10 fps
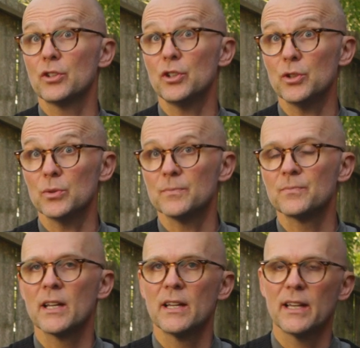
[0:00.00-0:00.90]
new,
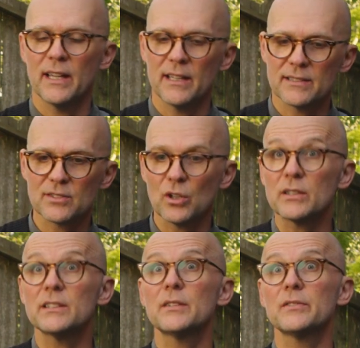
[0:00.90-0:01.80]
as
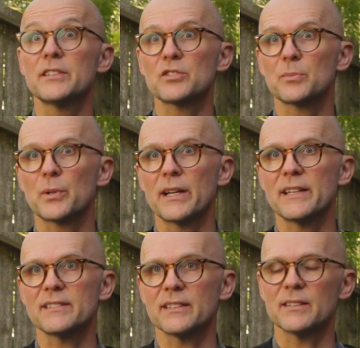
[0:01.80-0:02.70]
cognitively
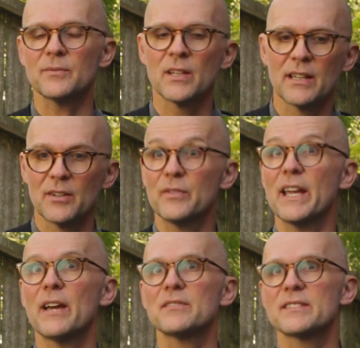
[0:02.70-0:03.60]
surprising, we
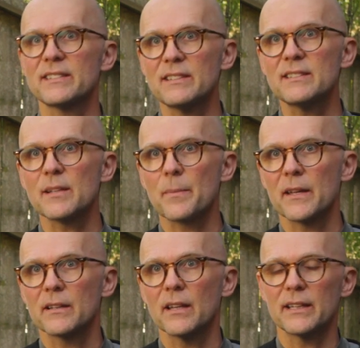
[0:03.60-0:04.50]
haven't seen
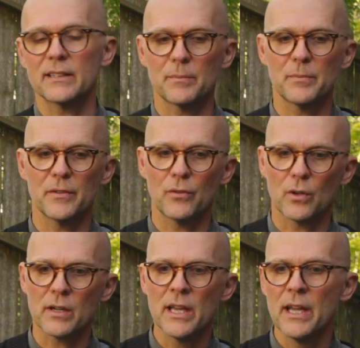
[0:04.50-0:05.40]
something like that
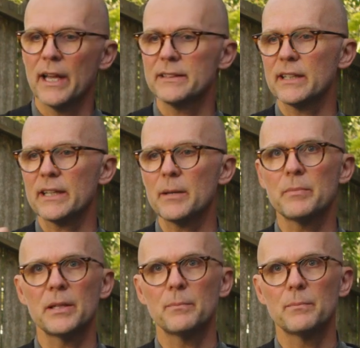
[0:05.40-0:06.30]
before. And that
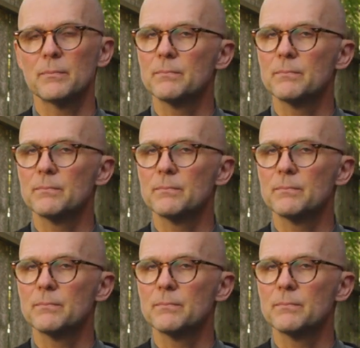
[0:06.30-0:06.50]
can be